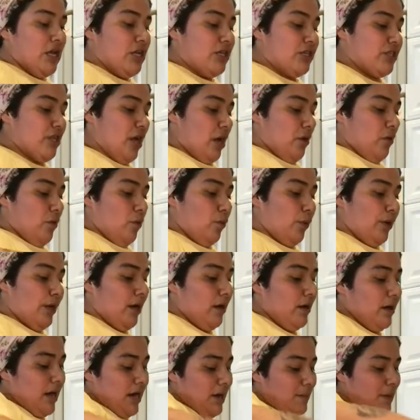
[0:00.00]
So we are
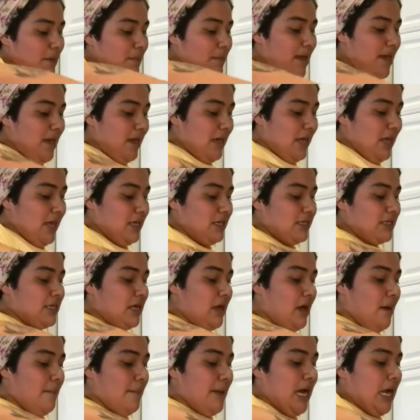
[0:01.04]
going to be making
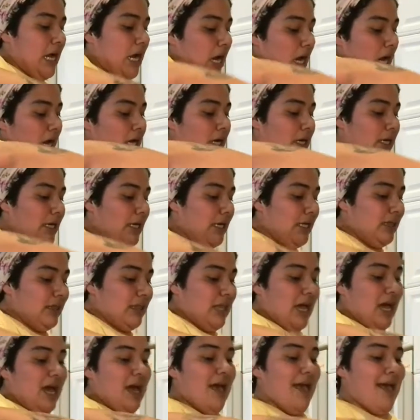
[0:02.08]
some
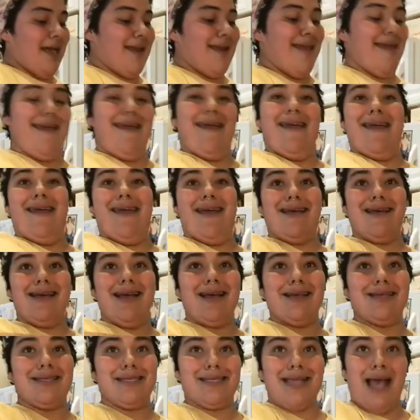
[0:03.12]
carnita and egg
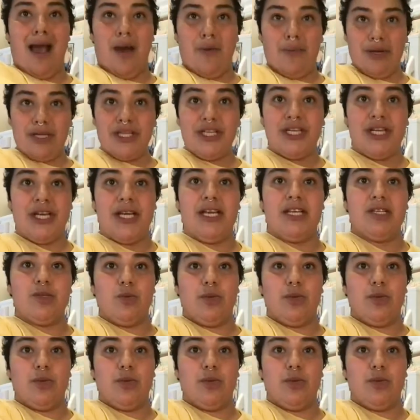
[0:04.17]
sandwiches.